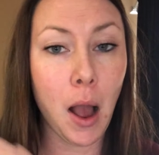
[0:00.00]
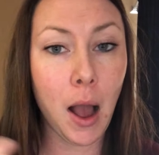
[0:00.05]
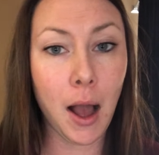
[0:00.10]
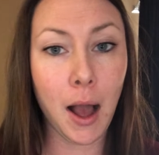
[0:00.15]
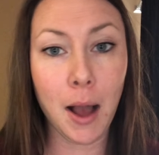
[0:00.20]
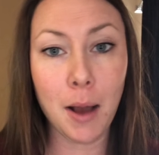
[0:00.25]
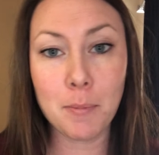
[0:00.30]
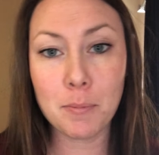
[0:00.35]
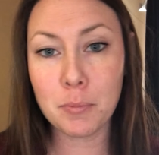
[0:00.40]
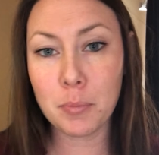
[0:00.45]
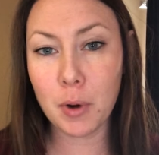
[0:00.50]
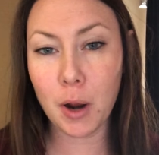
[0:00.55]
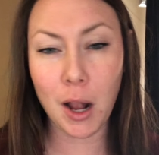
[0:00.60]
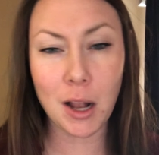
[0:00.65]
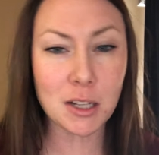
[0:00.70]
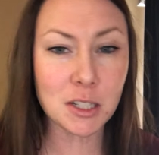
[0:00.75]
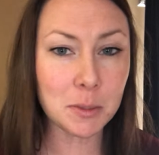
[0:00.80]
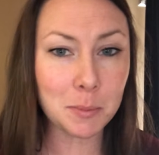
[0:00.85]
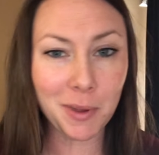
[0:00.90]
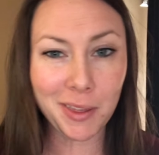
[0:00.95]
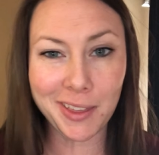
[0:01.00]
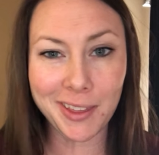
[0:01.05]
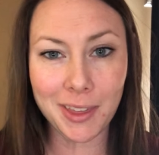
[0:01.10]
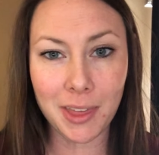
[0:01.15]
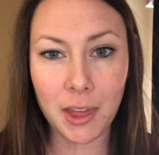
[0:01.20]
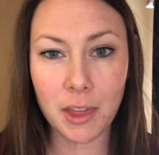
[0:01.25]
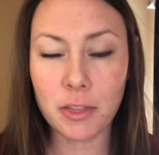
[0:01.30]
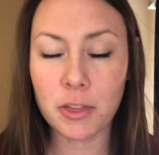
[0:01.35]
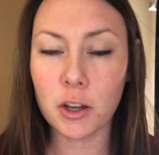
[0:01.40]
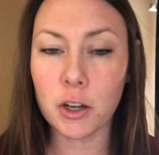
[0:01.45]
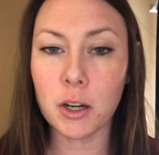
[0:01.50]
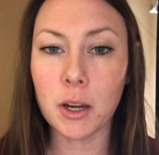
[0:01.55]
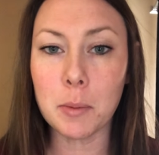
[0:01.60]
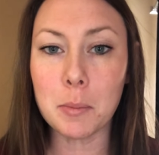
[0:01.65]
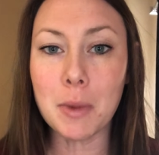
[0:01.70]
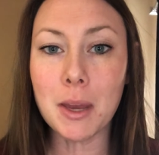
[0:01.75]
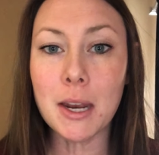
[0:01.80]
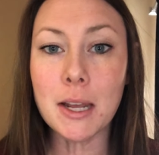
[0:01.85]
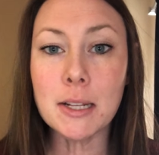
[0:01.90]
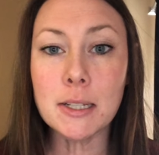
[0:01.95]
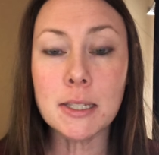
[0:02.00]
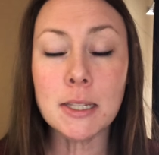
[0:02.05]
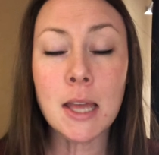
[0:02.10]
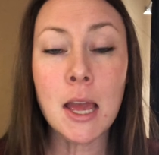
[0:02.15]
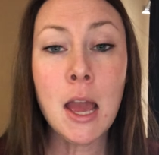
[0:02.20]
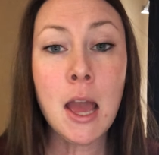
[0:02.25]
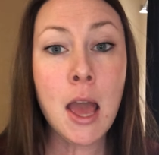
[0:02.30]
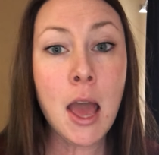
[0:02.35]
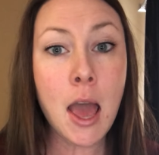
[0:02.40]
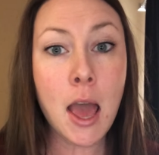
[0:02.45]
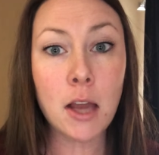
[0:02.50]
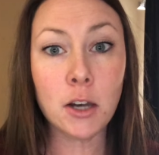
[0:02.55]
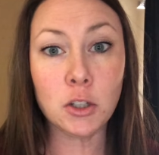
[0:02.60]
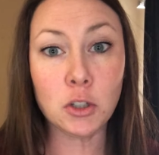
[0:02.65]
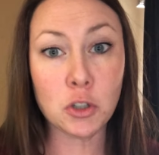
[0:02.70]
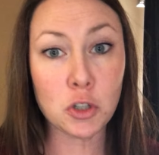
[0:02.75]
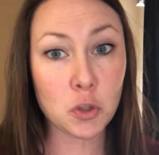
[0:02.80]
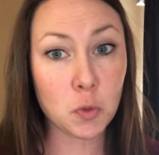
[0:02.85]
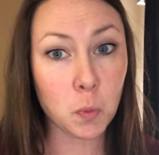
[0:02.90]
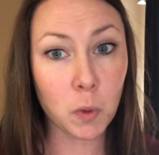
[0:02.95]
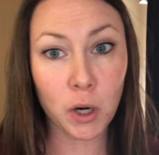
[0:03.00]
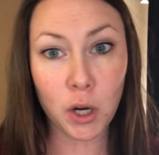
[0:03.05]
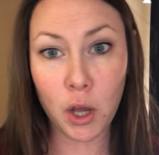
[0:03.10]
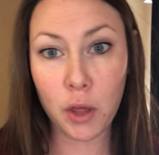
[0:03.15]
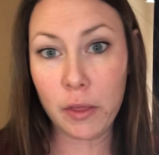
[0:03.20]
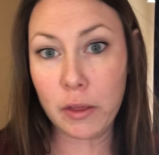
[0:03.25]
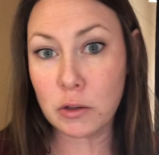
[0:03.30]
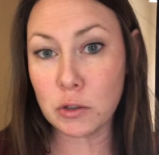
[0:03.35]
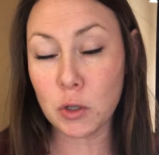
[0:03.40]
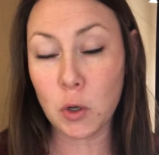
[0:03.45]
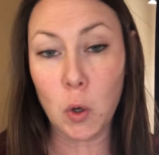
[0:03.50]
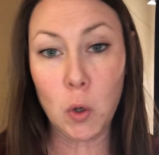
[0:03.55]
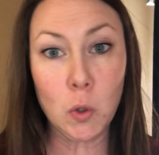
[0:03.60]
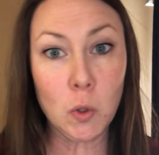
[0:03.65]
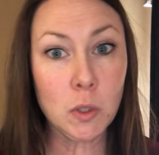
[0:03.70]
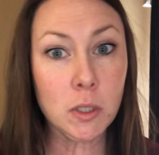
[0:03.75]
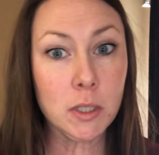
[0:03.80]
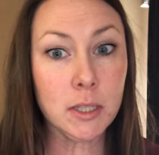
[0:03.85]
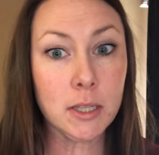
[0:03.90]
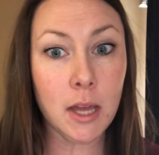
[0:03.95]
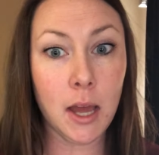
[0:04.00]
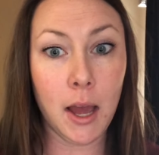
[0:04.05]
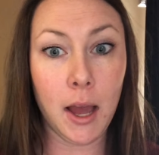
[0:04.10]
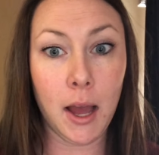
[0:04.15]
approximately like 30 minutes, and you just work on those goals.